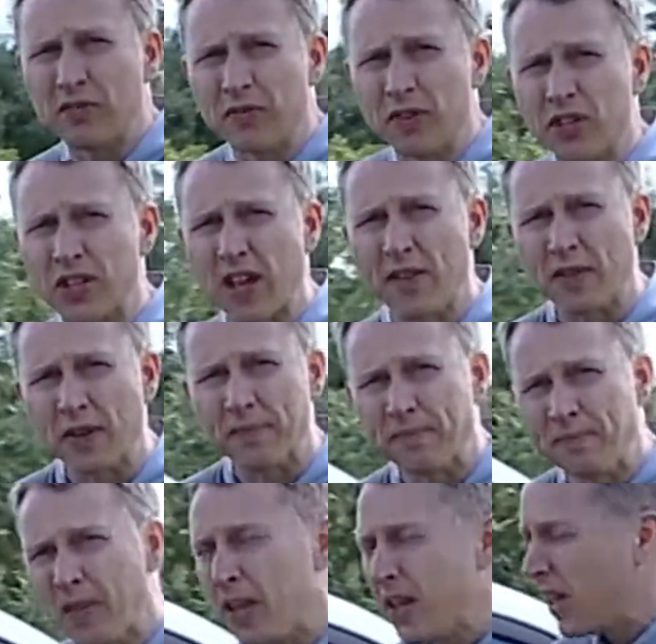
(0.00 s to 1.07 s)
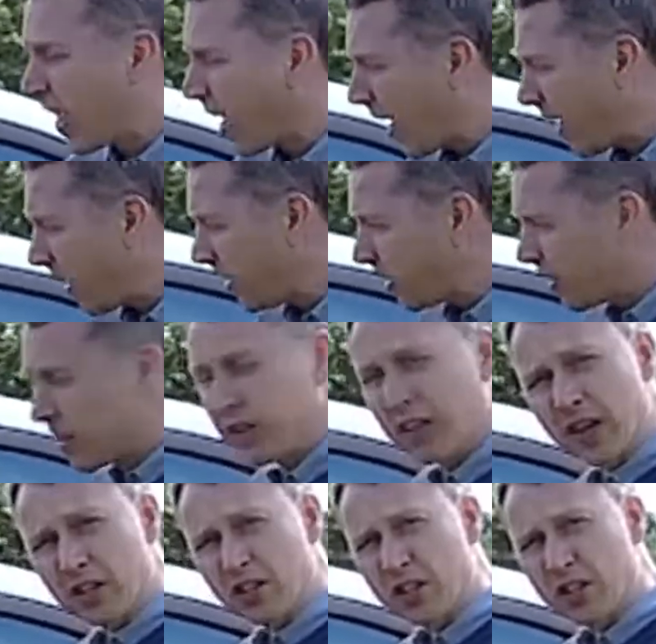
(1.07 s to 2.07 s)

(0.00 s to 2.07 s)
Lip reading: for 7, and thanks to